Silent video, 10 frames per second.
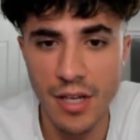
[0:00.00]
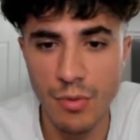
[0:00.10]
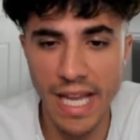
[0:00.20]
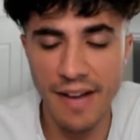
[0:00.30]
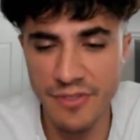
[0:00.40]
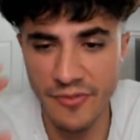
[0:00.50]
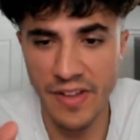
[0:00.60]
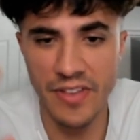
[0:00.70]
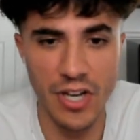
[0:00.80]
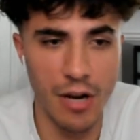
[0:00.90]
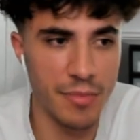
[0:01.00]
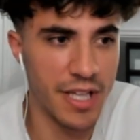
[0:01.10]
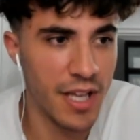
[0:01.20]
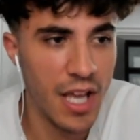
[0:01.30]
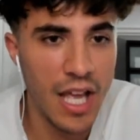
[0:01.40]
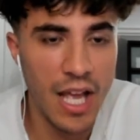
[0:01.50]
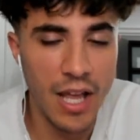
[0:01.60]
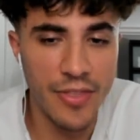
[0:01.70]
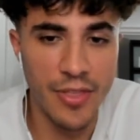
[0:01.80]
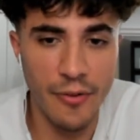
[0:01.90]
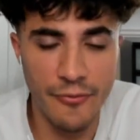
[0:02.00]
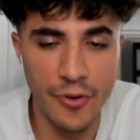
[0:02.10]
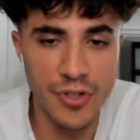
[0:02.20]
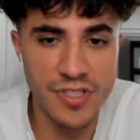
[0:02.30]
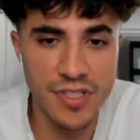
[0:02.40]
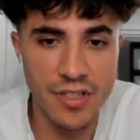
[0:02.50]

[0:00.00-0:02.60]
We have to find the anomaly. The first...